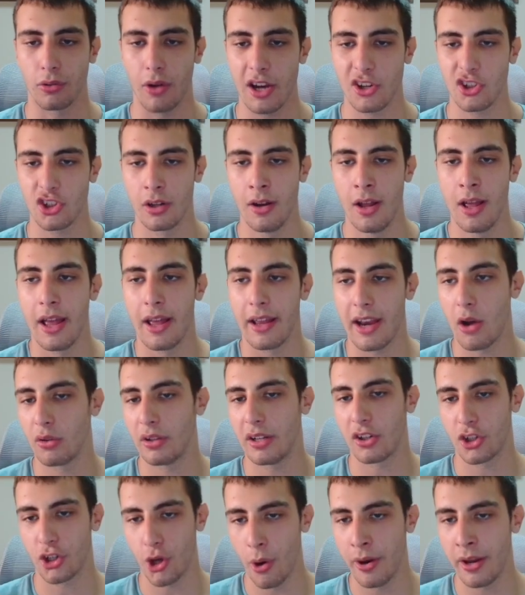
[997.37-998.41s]
to action.
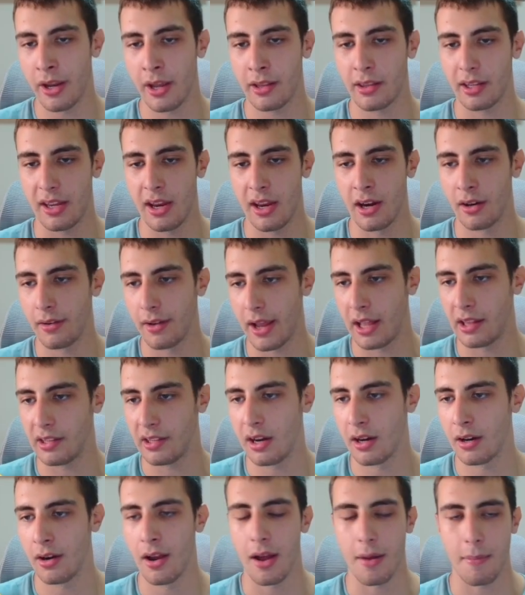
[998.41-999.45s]
Now, they're showing it here
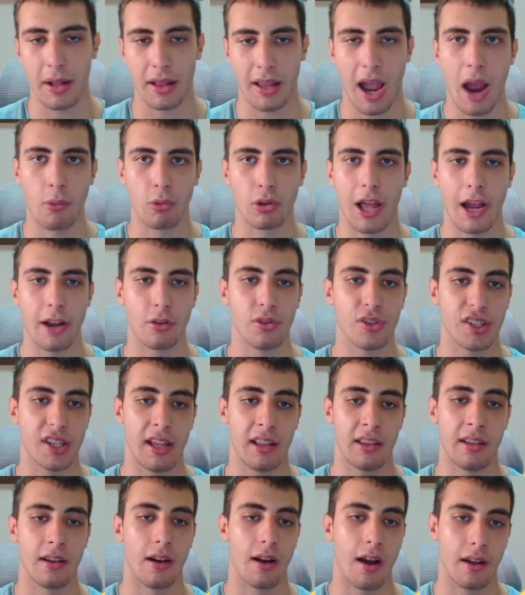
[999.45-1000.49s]
and here, but I would like to
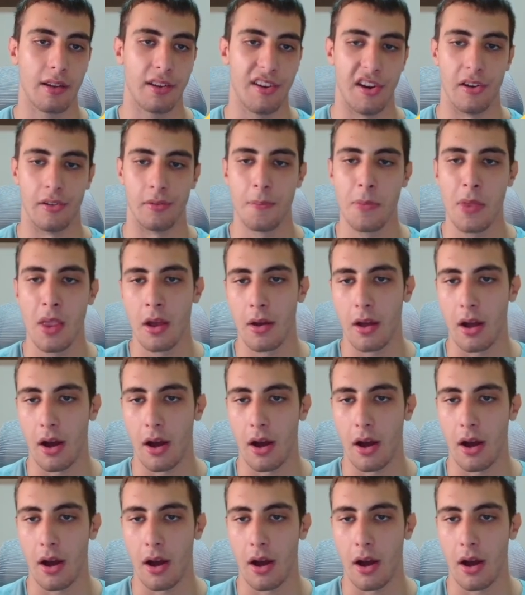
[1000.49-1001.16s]
see it here.